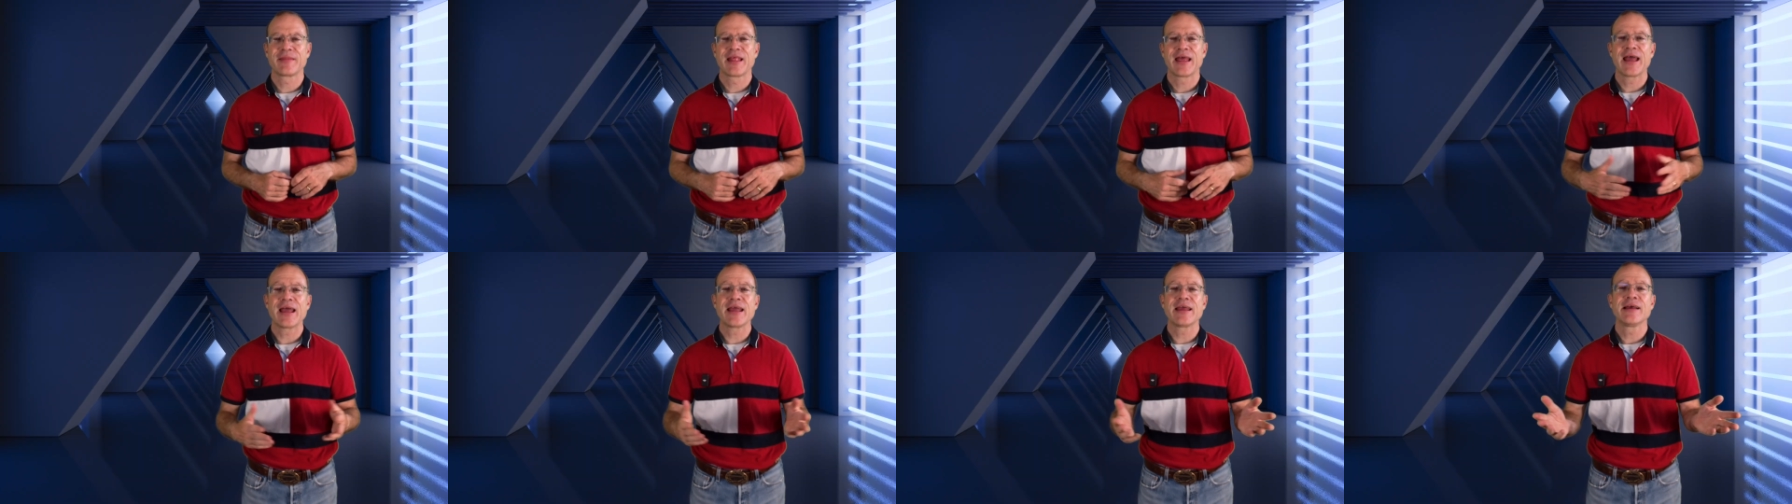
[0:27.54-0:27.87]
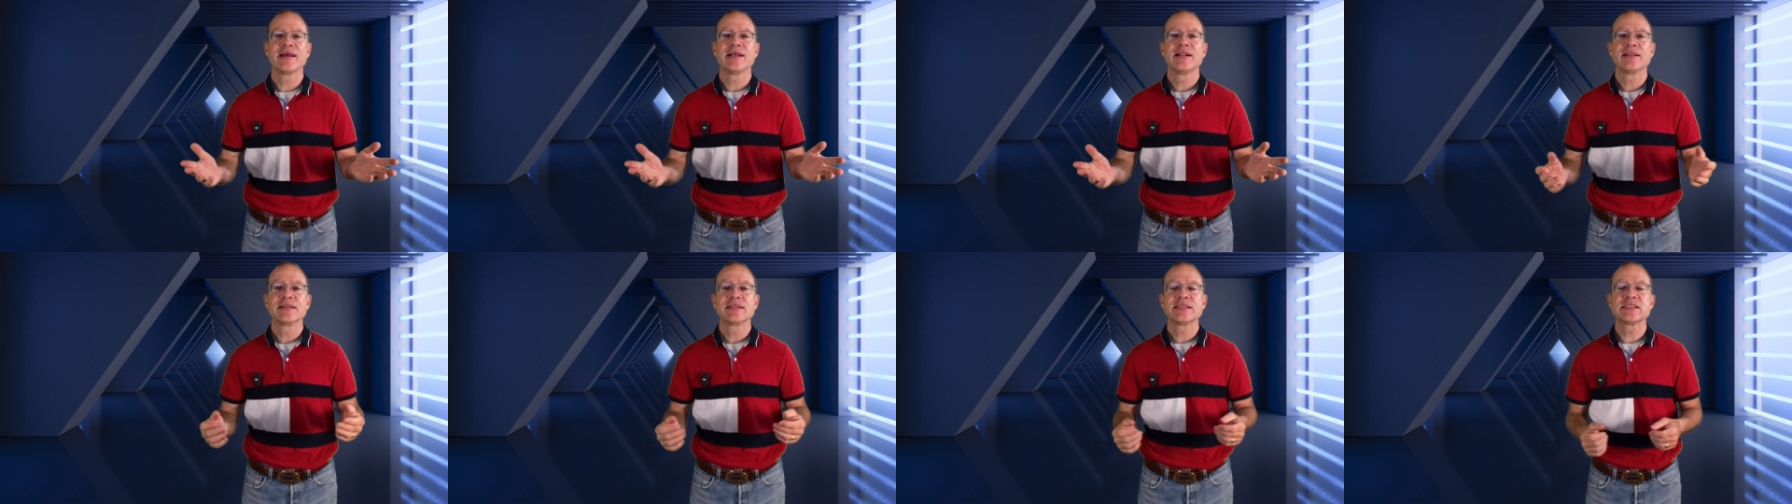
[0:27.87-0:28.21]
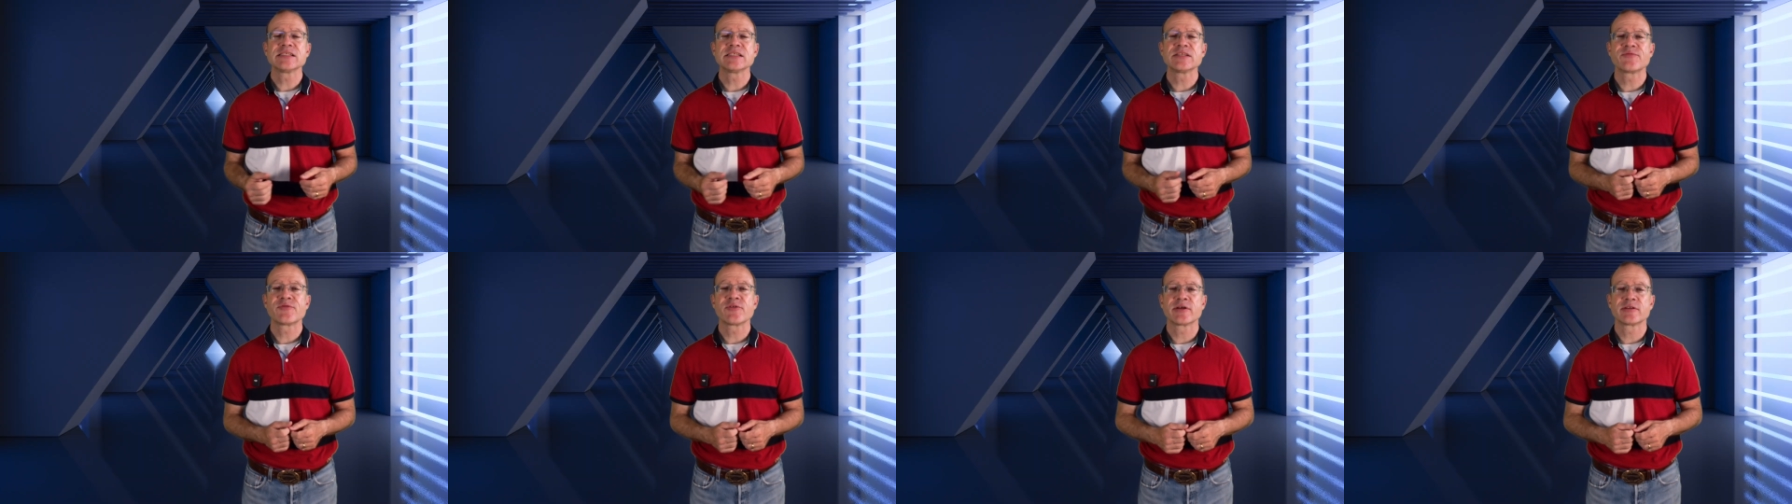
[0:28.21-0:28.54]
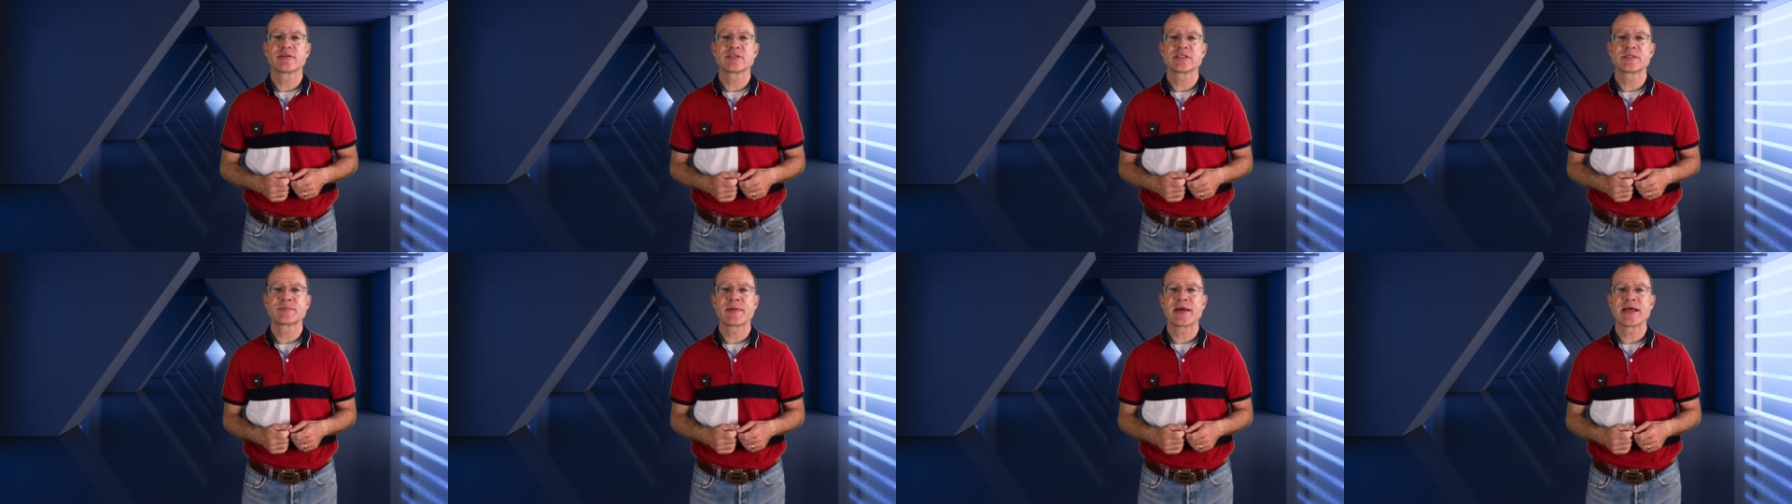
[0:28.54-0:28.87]
Hey, this is View
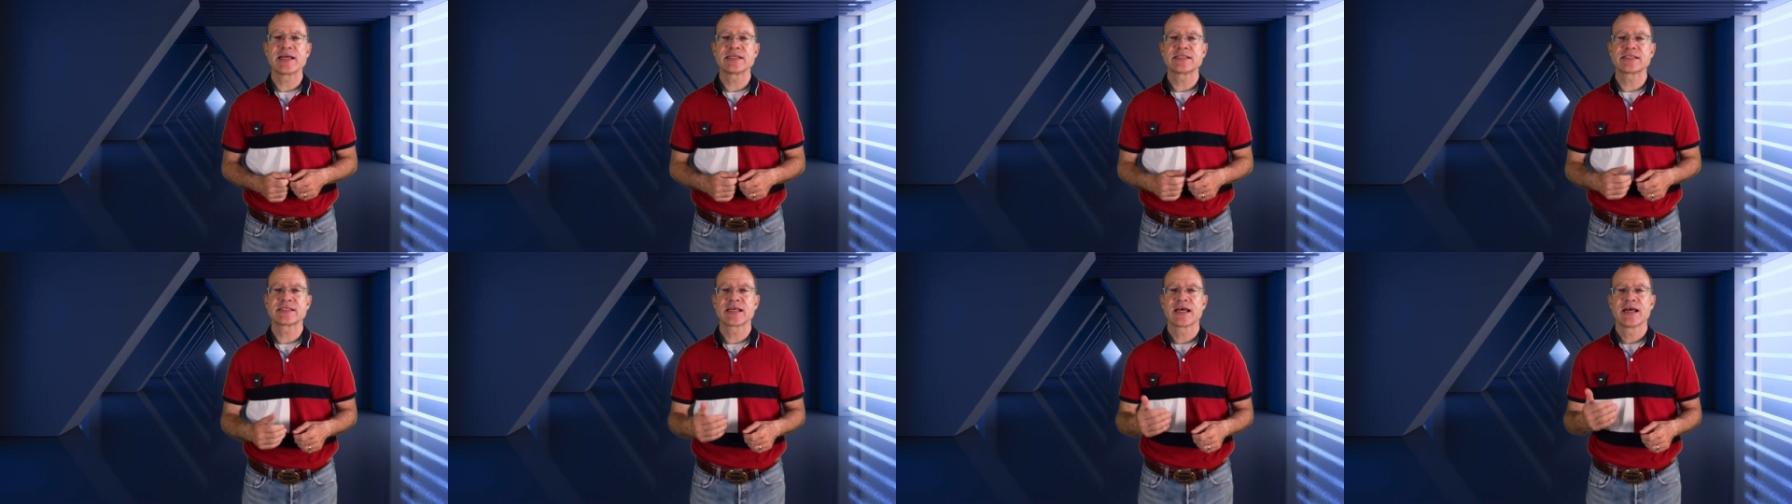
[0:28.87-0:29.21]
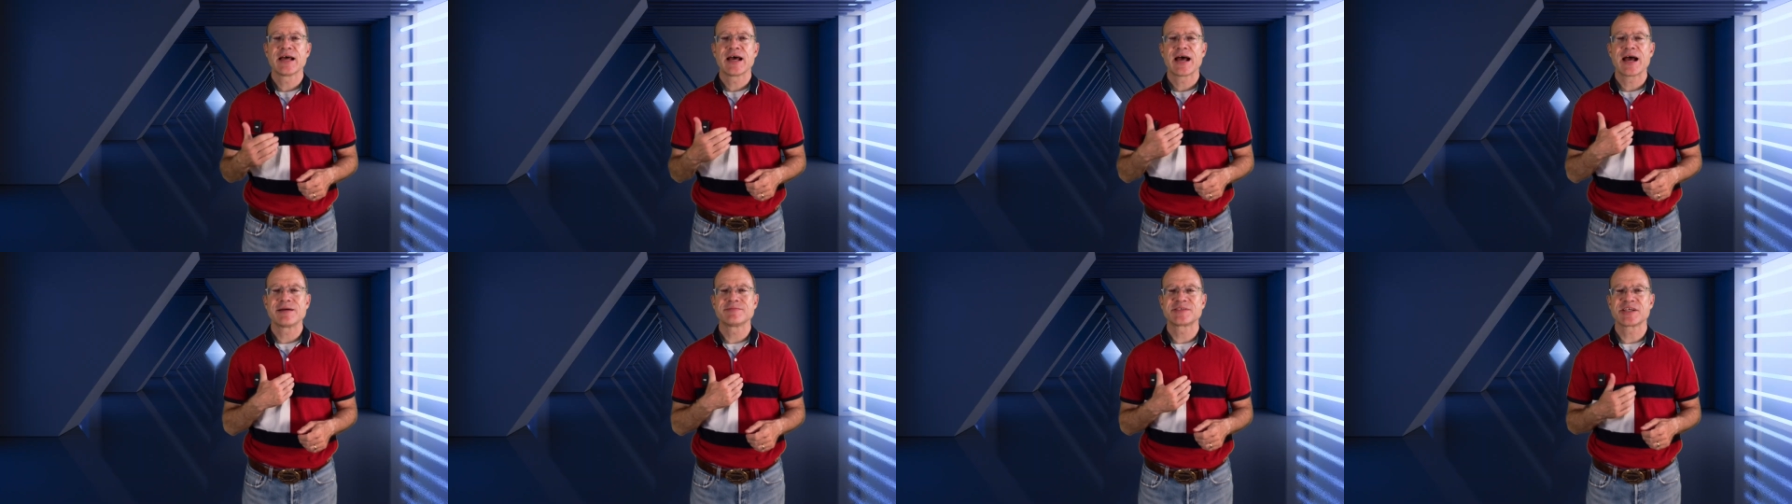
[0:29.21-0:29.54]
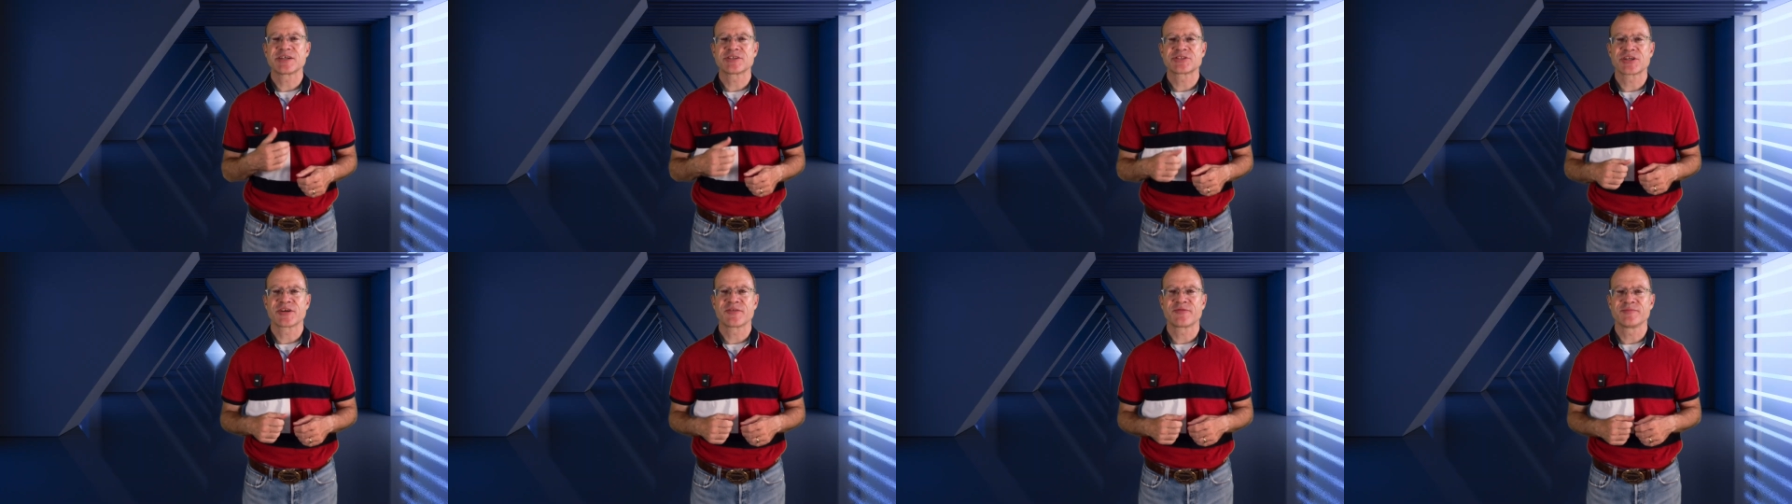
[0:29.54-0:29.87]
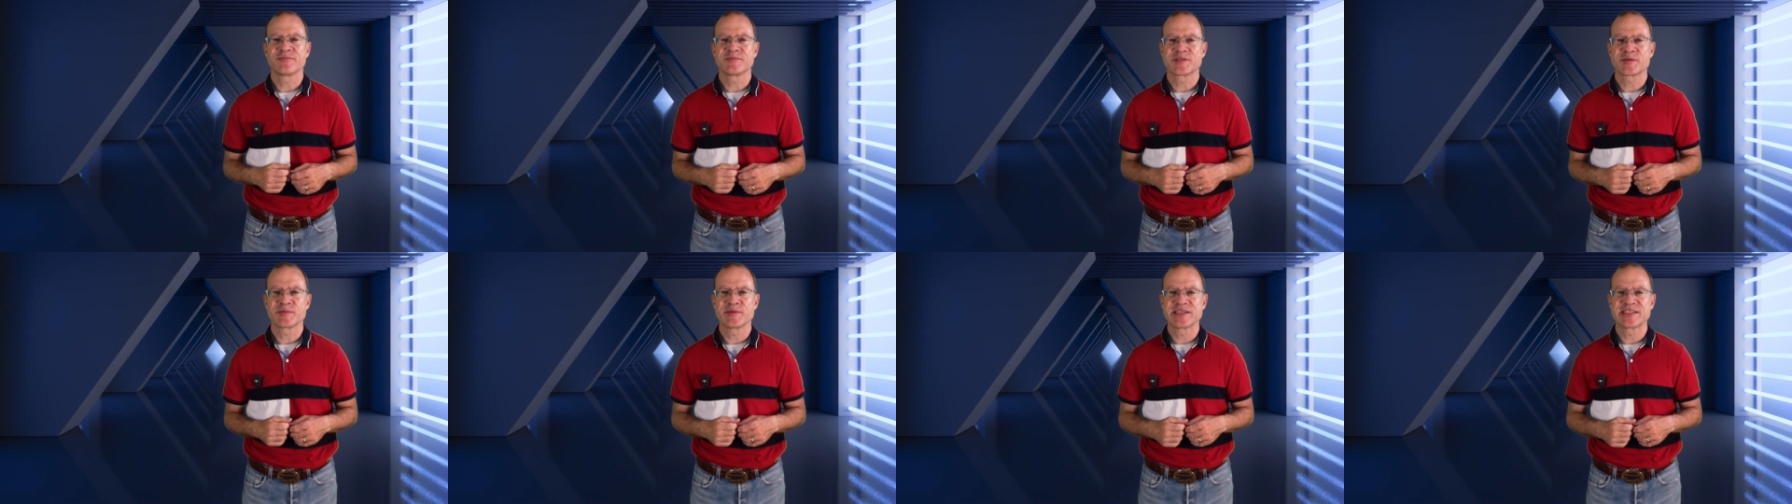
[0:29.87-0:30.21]
into Space, I'm Sascha
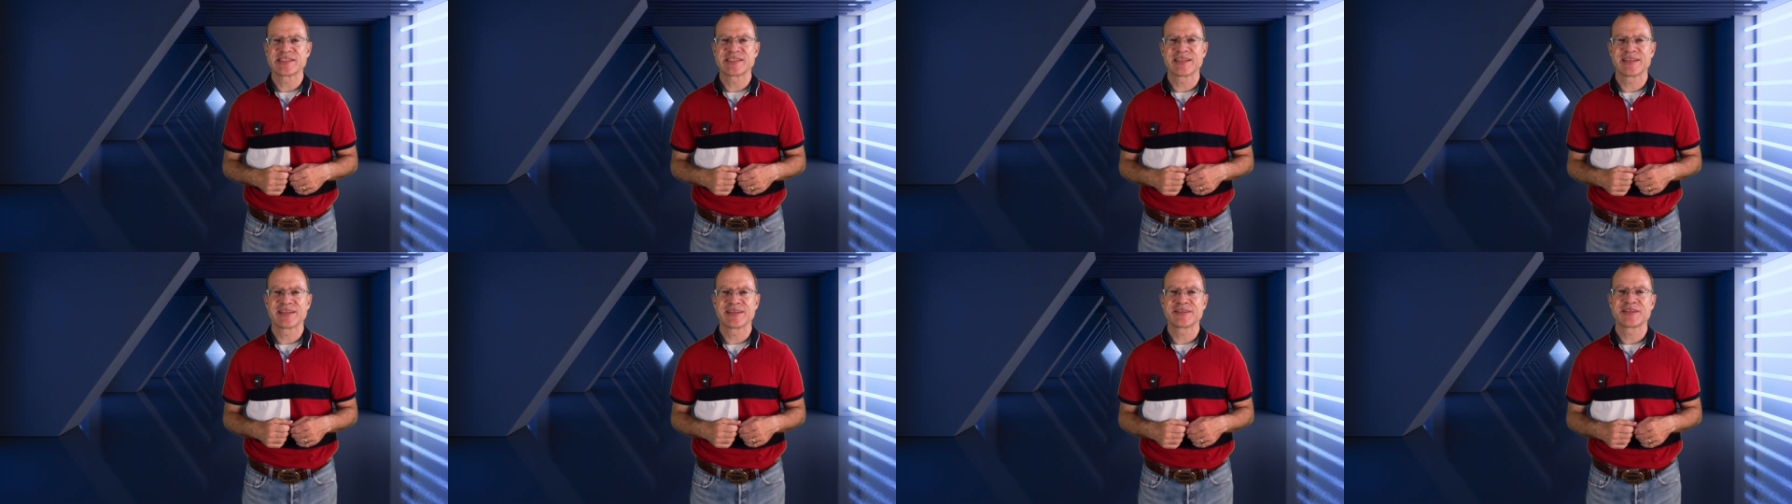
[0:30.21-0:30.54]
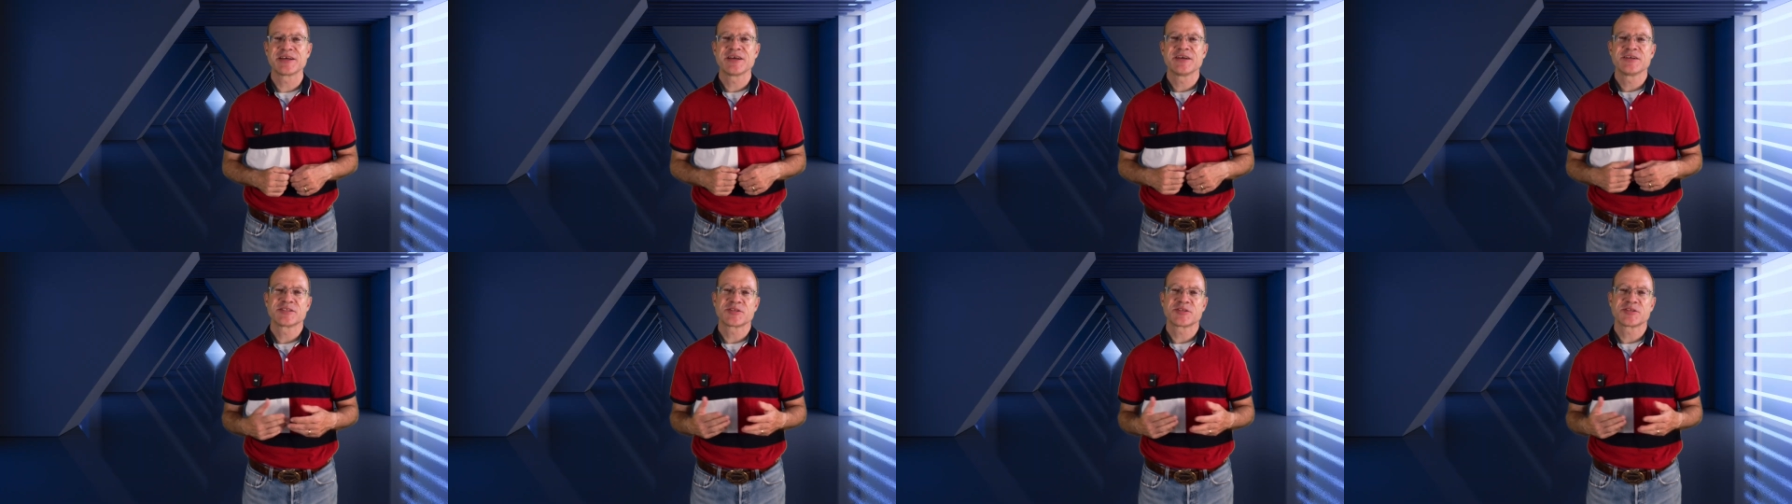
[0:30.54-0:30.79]
from Switzerland,